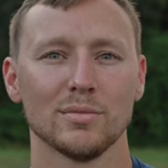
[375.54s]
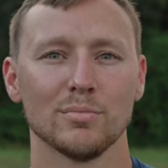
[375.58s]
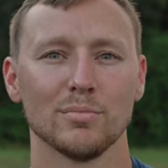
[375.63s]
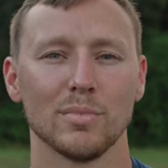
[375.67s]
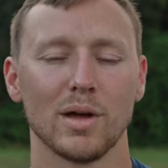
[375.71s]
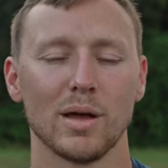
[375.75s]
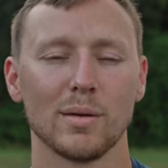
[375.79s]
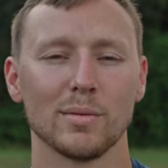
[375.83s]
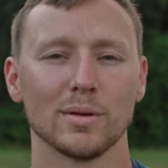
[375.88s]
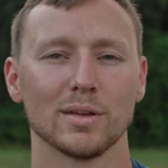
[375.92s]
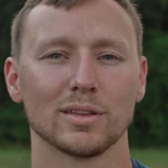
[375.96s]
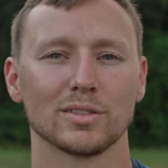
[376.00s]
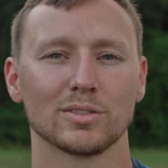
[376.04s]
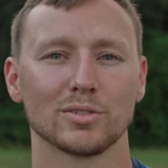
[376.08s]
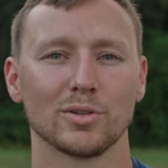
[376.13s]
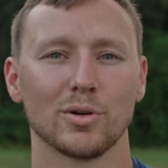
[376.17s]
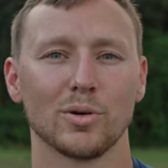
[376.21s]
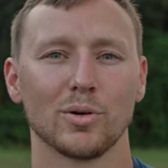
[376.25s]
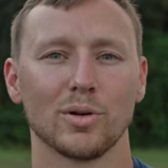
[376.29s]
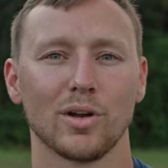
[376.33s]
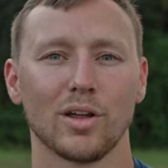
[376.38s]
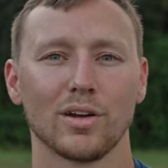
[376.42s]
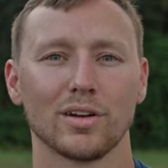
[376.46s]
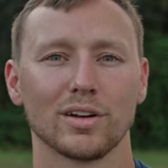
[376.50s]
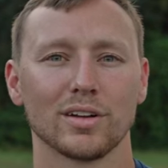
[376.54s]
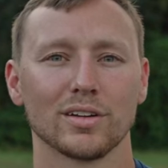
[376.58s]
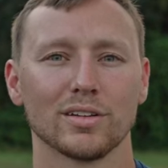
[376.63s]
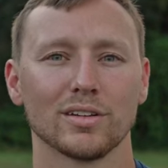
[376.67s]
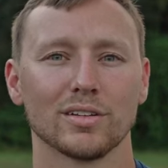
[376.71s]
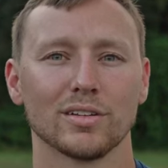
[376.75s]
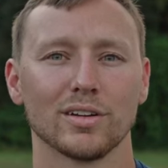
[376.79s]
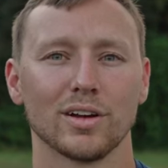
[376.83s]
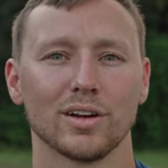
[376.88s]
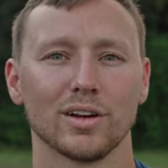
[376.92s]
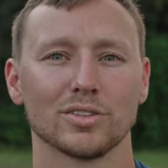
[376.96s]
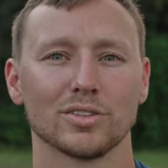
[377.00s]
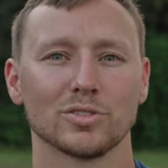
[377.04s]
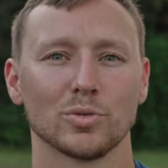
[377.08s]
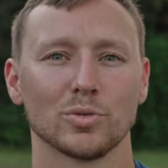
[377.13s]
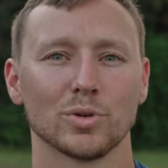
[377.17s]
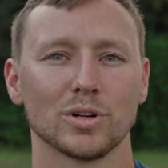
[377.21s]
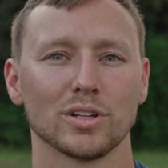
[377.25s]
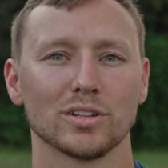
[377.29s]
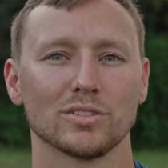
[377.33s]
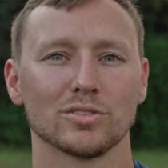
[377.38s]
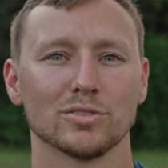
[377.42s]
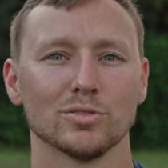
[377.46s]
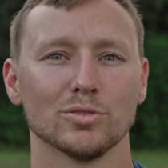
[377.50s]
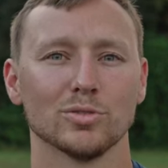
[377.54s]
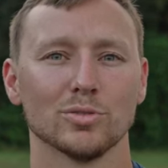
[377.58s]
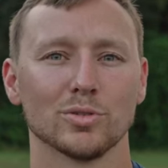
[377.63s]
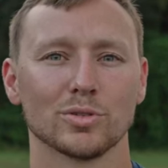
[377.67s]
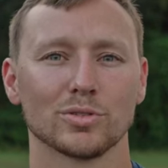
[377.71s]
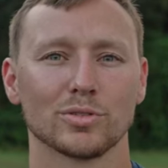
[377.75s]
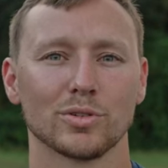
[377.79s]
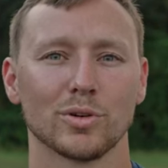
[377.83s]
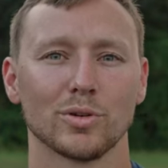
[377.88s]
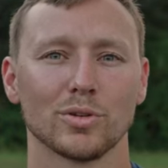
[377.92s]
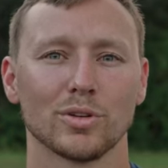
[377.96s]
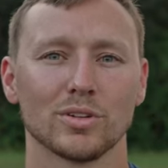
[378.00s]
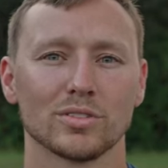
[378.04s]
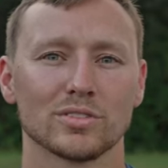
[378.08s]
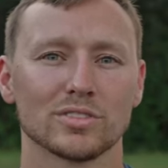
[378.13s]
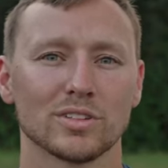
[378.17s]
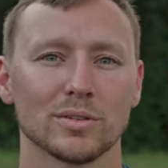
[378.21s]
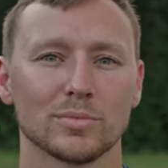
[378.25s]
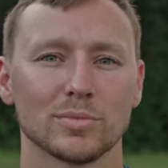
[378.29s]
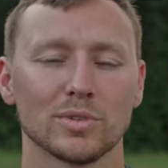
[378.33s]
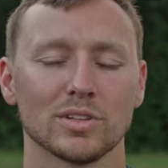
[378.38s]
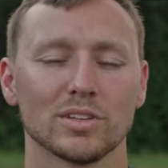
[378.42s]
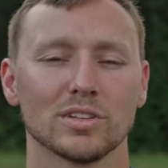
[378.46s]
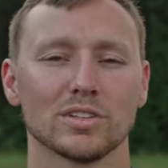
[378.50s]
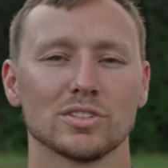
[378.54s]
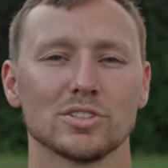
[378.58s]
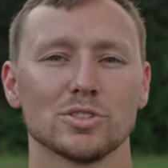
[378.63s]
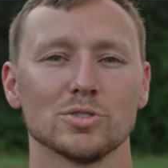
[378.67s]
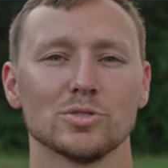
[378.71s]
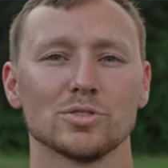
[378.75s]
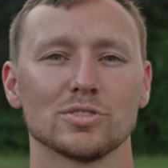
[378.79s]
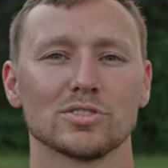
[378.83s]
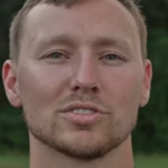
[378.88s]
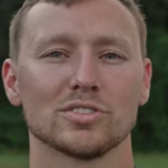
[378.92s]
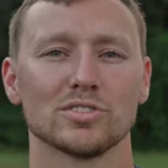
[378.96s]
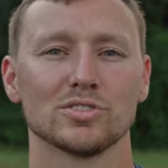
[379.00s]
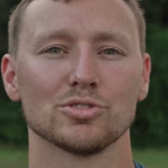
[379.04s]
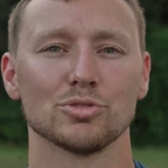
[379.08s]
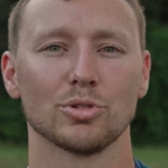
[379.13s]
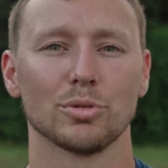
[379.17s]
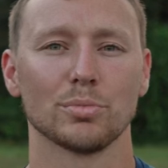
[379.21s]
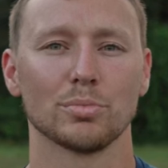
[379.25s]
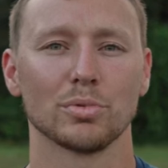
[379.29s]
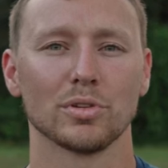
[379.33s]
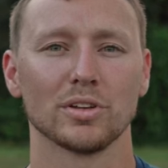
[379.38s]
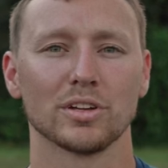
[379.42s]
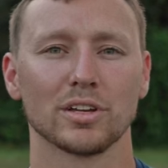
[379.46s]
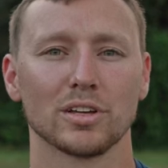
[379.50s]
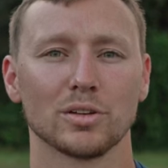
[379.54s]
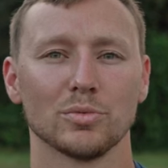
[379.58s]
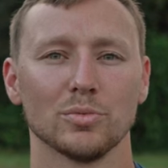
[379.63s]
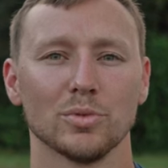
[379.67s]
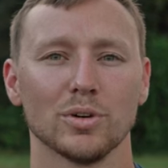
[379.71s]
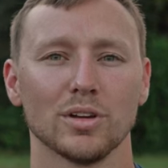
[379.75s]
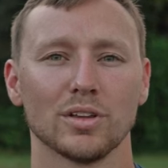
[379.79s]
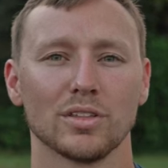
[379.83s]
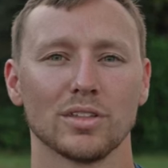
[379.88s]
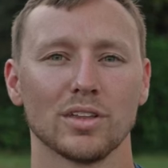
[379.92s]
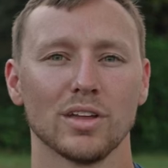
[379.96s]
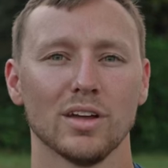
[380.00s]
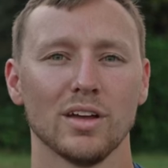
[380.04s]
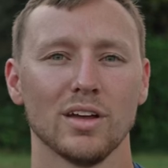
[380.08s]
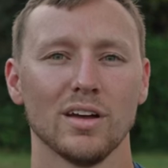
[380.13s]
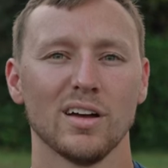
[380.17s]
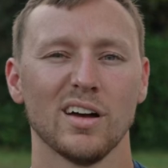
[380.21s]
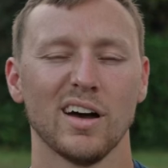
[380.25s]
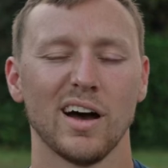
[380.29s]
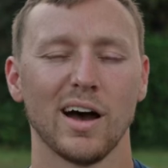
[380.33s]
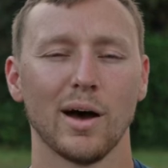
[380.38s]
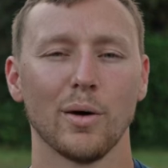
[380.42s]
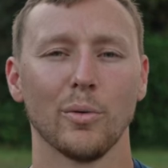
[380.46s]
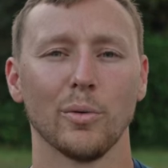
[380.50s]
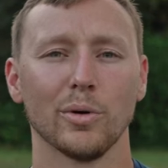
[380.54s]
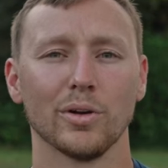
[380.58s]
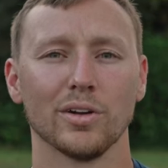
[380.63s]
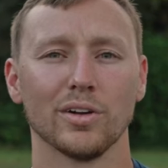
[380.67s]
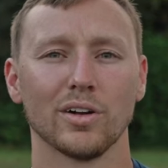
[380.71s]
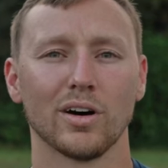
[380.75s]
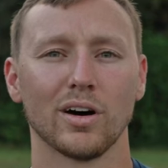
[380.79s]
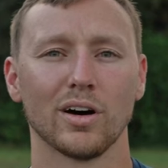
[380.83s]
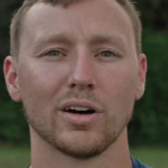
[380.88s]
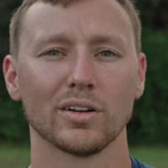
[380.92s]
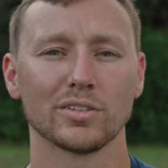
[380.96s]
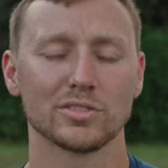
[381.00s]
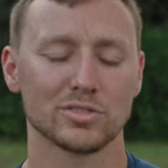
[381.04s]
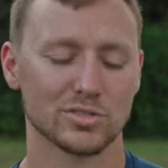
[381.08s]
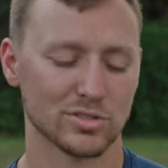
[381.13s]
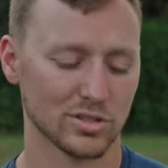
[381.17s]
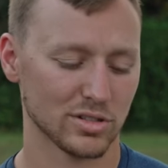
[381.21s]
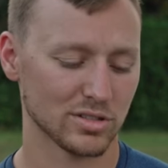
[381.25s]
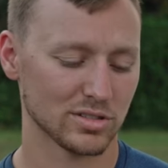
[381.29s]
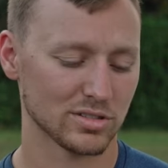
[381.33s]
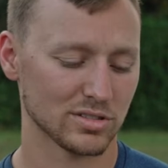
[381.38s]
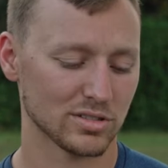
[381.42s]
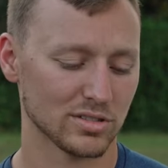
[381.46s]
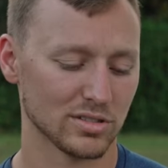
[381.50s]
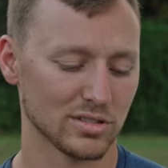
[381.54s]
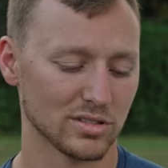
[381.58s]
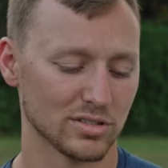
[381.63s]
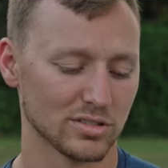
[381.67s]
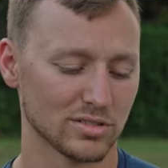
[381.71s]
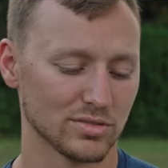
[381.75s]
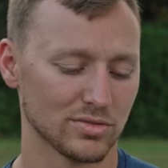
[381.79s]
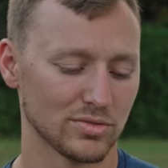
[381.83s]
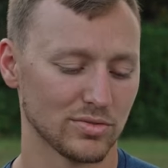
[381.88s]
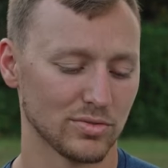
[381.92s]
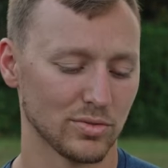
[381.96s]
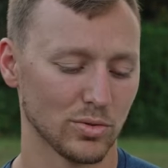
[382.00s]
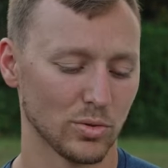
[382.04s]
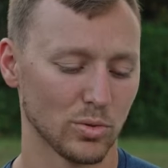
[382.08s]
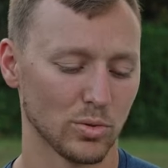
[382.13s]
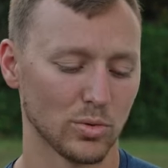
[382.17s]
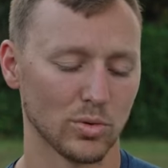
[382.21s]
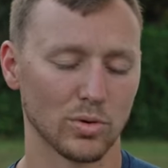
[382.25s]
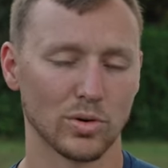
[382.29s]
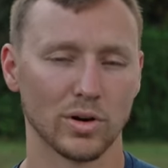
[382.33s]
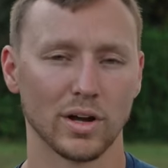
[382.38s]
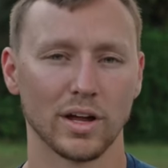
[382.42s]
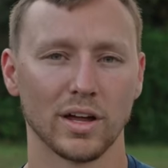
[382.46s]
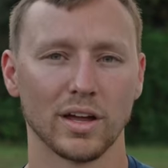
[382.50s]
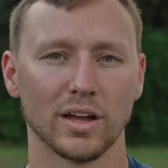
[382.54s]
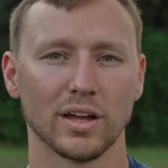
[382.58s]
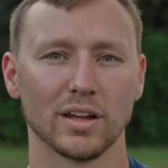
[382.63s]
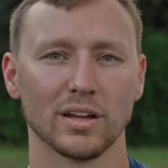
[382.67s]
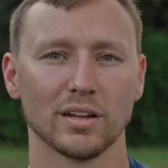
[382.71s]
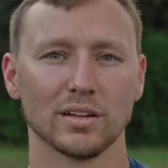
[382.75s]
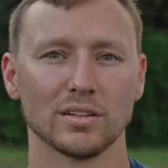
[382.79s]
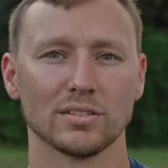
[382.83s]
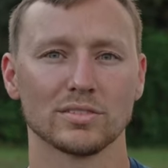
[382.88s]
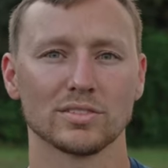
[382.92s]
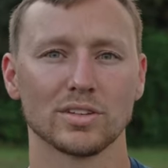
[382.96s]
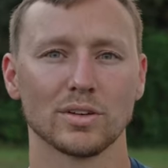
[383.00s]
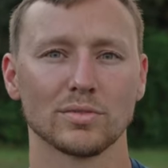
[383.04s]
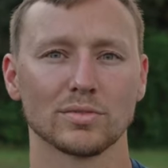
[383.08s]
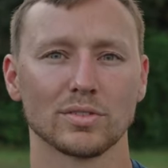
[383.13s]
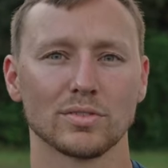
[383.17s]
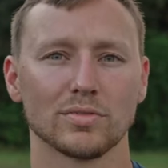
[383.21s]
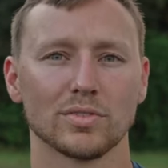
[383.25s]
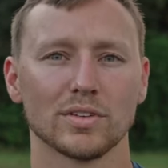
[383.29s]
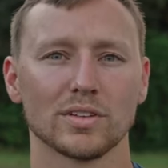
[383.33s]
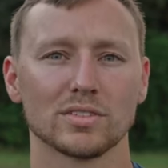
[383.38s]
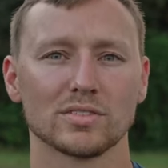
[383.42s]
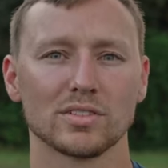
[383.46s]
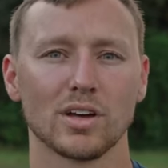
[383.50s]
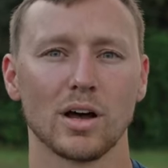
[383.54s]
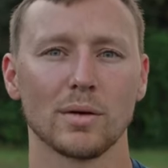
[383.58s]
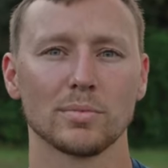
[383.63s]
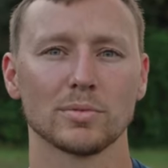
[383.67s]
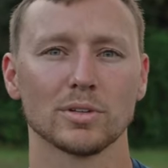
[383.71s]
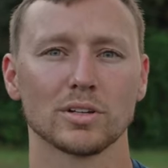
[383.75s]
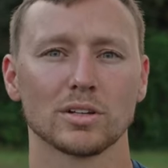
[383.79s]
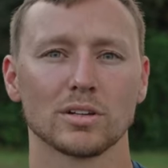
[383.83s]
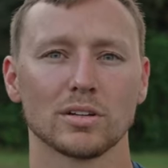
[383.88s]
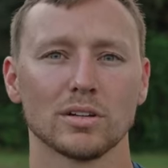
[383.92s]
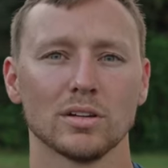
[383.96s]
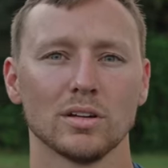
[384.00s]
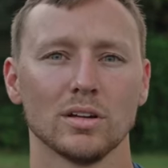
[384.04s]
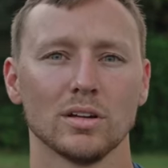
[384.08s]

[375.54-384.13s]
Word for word: maybe throw it on a, a 22 or throw it on something that you just enjoy plinking with. I would not trust this for a self-defense optic.